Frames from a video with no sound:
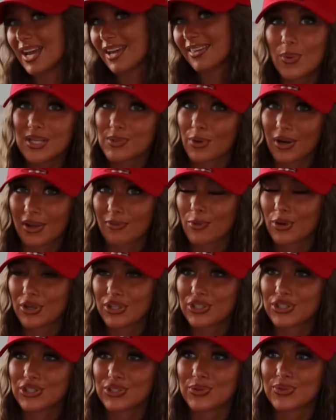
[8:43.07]
Always what I've
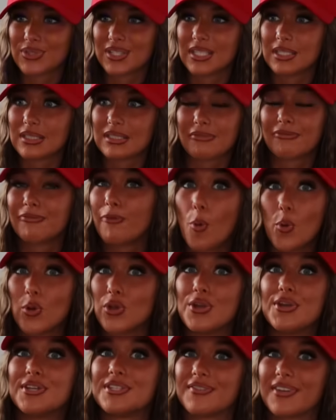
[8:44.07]
wanted to do since 4
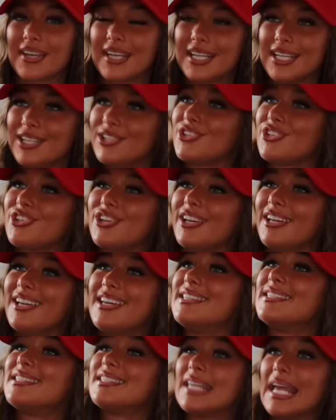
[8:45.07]
years of age
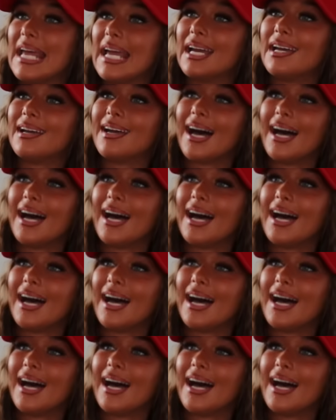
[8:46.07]
is sing,